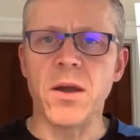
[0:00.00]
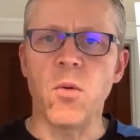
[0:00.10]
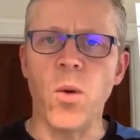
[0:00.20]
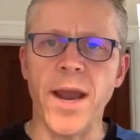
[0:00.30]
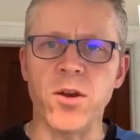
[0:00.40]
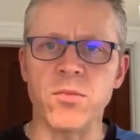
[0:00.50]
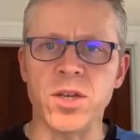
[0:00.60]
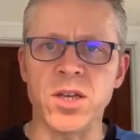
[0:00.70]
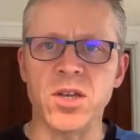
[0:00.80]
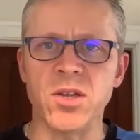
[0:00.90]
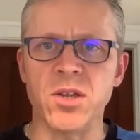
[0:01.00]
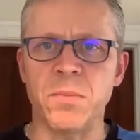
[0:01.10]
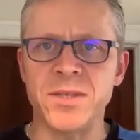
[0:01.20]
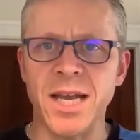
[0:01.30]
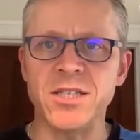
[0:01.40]
weighing up the, the
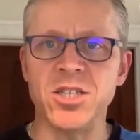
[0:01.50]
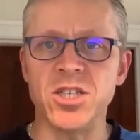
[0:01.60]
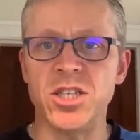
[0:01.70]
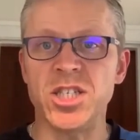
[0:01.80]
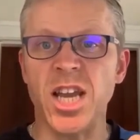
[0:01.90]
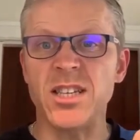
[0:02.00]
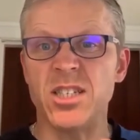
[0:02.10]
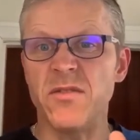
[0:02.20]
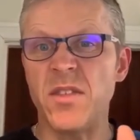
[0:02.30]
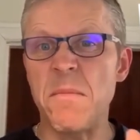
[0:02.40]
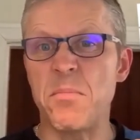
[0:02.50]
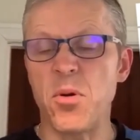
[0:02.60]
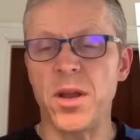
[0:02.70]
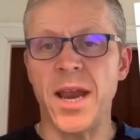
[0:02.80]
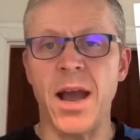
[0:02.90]
percentages chances of them
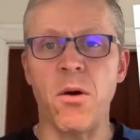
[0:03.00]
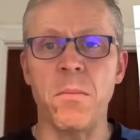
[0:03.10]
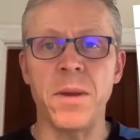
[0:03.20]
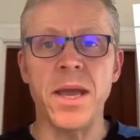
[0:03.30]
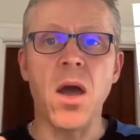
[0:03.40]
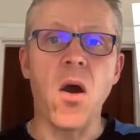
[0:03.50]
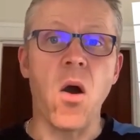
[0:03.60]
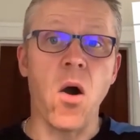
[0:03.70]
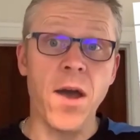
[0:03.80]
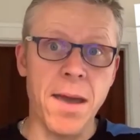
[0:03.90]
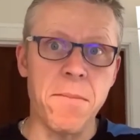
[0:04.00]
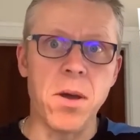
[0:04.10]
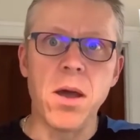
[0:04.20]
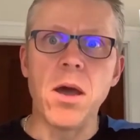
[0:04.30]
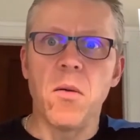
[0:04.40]
pulling out on me or
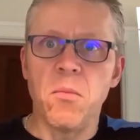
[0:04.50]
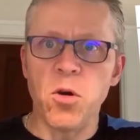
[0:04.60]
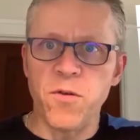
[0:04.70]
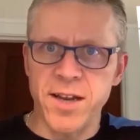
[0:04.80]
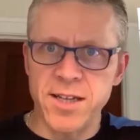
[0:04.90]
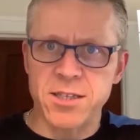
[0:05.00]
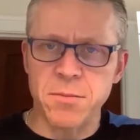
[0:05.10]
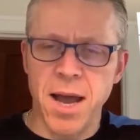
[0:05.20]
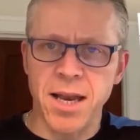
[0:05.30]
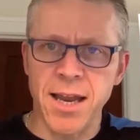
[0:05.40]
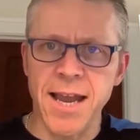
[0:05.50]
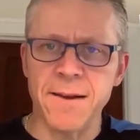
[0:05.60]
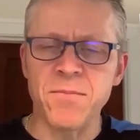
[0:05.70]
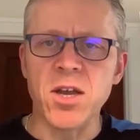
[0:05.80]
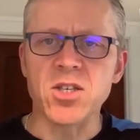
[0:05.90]
him moving into my
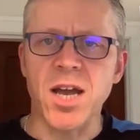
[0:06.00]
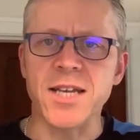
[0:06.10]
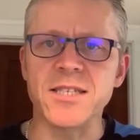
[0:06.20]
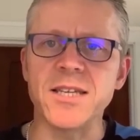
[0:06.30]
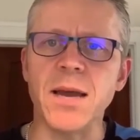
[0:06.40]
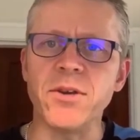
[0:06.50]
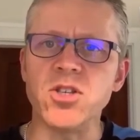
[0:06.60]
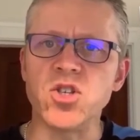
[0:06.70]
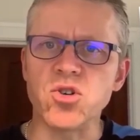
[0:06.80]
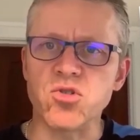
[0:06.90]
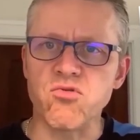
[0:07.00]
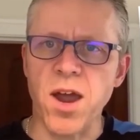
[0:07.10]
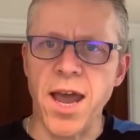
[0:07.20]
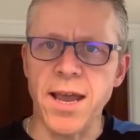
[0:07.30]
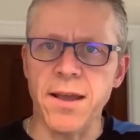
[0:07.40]
lane. So I had to time it just
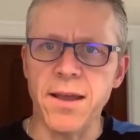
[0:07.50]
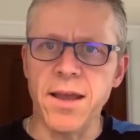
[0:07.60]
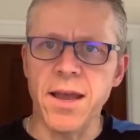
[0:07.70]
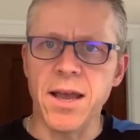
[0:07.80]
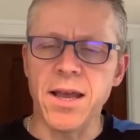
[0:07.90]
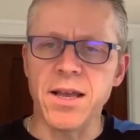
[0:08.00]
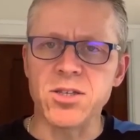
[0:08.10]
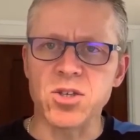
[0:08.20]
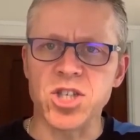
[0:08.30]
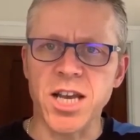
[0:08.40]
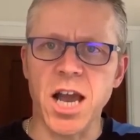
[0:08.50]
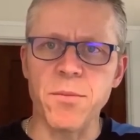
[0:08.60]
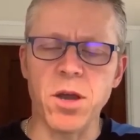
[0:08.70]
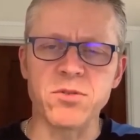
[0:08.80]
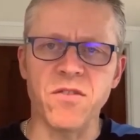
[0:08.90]
right. So check out
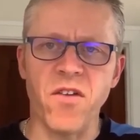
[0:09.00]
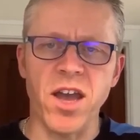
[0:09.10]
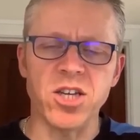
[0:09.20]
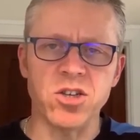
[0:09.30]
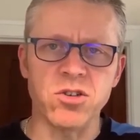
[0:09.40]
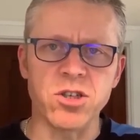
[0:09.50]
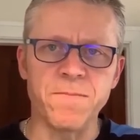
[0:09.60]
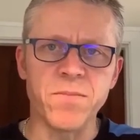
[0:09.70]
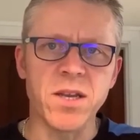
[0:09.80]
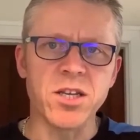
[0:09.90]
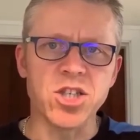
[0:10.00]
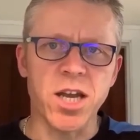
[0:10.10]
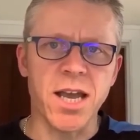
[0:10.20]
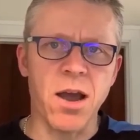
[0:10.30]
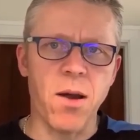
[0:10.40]
my observations,
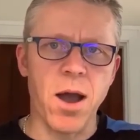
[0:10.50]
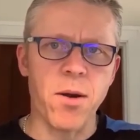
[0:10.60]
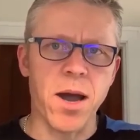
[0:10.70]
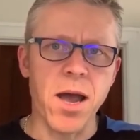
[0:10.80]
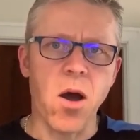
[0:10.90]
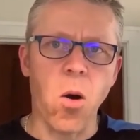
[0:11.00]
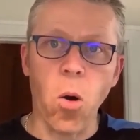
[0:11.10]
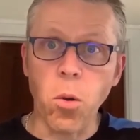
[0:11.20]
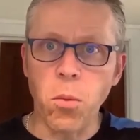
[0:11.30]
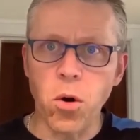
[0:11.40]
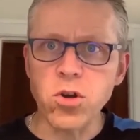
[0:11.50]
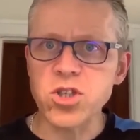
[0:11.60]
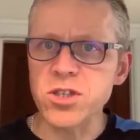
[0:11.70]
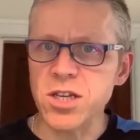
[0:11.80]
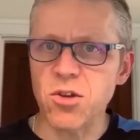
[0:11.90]
check out how I
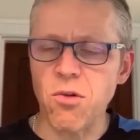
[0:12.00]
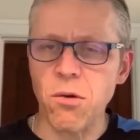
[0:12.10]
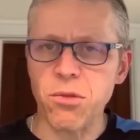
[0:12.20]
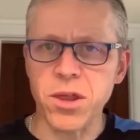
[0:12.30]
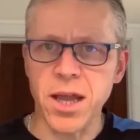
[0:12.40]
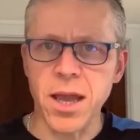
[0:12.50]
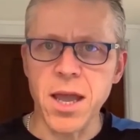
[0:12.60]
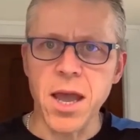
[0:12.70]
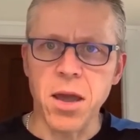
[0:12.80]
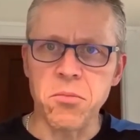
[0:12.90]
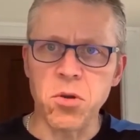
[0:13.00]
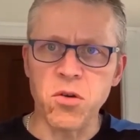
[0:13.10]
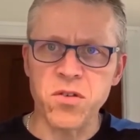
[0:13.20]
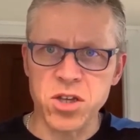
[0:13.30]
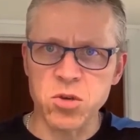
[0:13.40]
almost did the wrong thing and
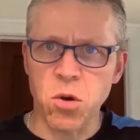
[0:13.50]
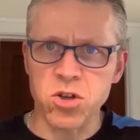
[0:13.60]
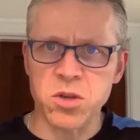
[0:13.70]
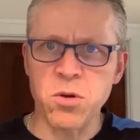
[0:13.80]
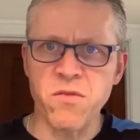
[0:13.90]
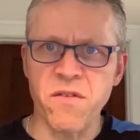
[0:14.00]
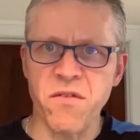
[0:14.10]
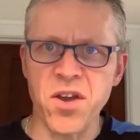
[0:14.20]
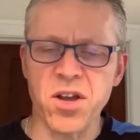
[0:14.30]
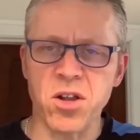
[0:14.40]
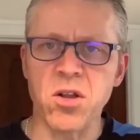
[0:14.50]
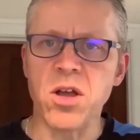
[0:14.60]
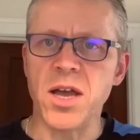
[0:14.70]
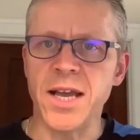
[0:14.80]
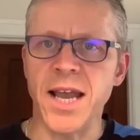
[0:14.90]
moved towards a moving vehicle
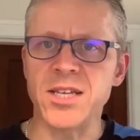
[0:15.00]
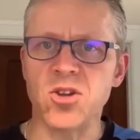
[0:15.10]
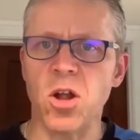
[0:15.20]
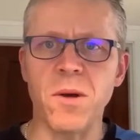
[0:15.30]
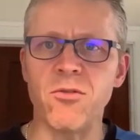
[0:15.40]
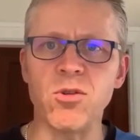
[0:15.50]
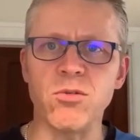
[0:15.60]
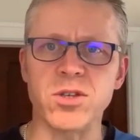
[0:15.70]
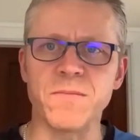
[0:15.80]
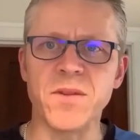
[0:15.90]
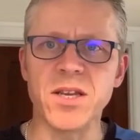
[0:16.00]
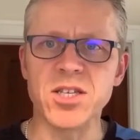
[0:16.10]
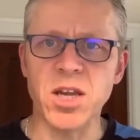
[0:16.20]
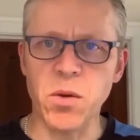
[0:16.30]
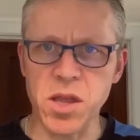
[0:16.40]
against all my rules.
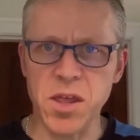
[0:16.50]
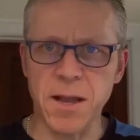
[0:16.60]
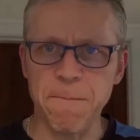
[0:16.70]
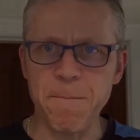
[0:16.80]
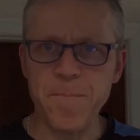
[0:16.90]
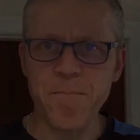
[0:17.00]
See what you think.